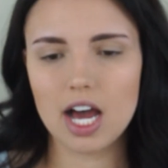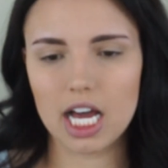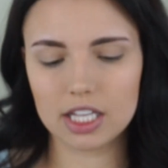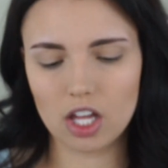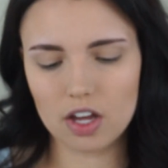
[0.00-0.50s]

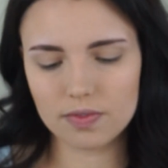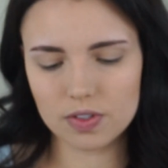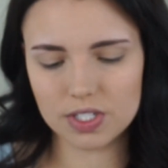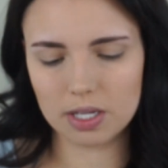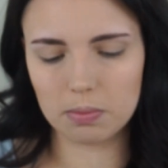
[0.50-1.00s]
I love
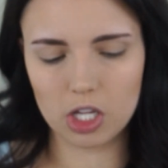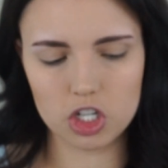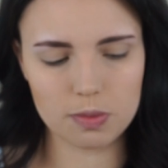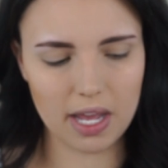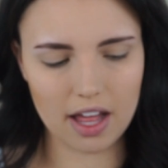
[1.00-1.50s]
using
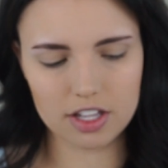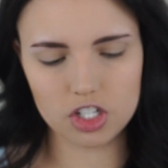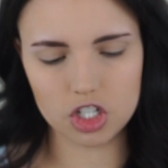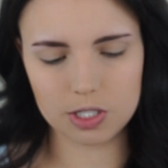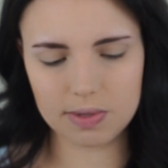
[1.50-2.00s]
blush
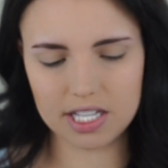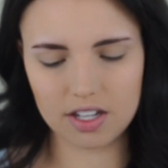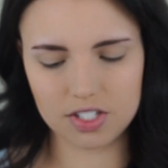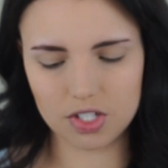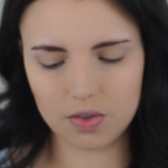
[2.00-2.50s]
palettes just
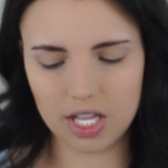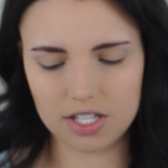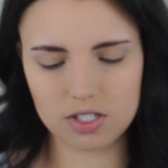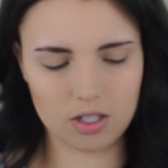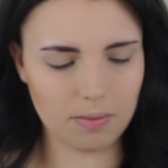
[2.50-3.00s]
because you
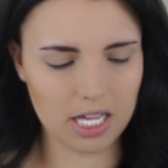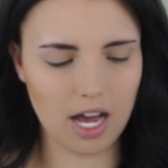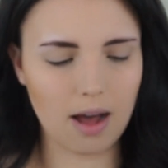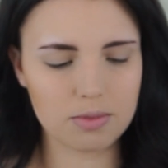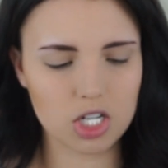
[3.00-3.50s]
get so many
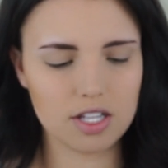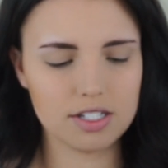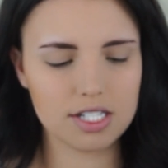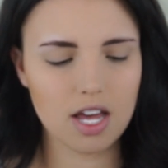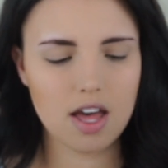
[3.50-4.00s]

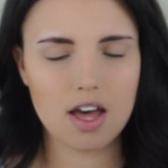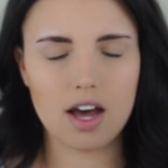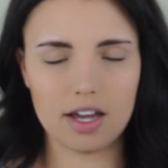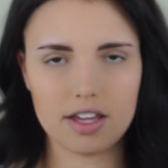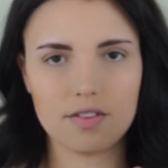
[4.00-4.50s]
options.
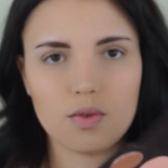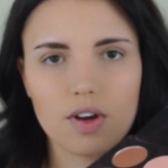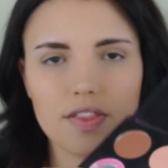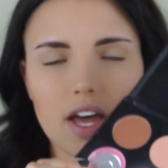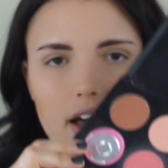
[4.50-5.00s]
I have
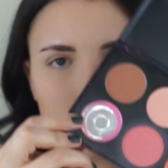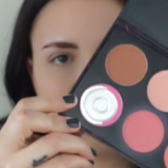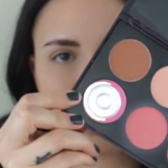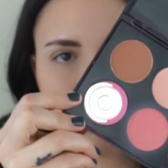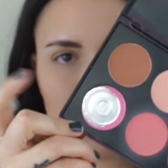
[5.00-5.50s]
one that
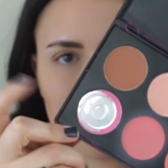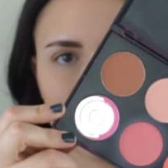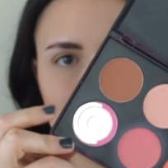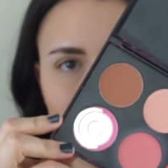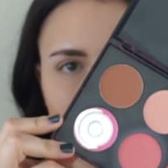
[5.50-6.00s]
is
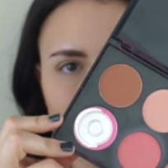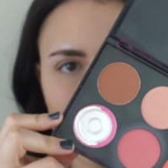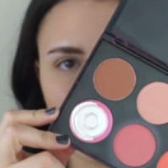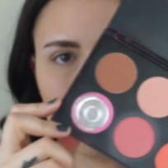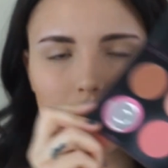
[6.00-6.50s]
broken down
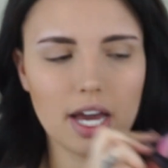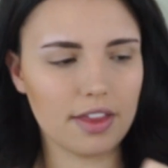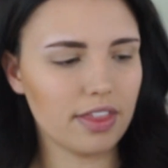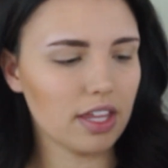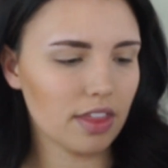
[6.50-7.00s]
here, but
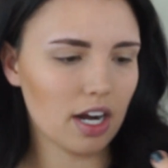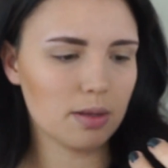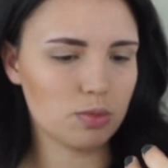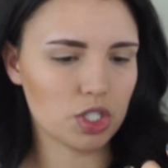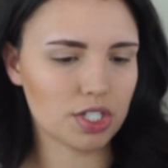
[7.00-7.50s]
I think that
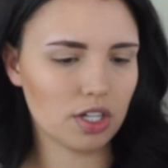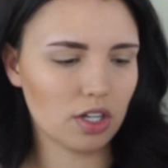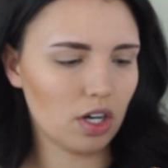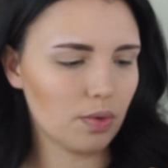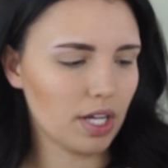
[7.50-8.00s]
I'm just going
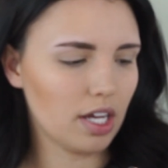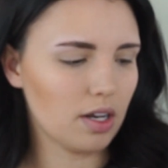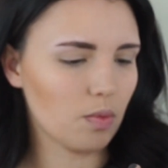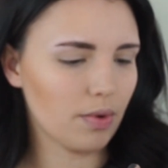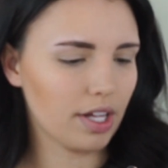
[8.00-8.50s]
to go
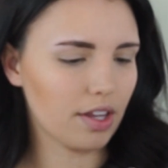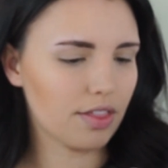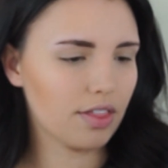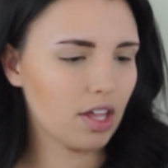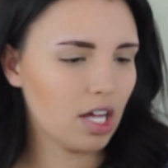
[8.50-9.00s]
in
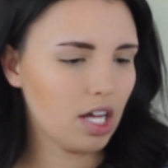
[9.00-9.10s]
with